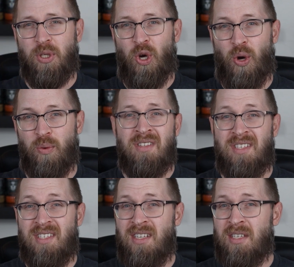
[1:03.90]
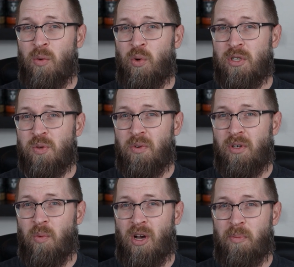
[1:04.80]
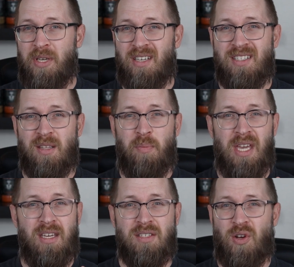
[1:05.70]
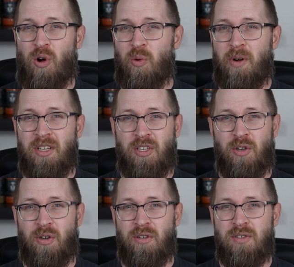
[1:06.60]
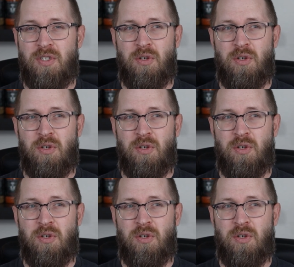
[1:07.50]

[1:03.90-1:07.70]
below. The seasoning works really well because the bacon's already cured.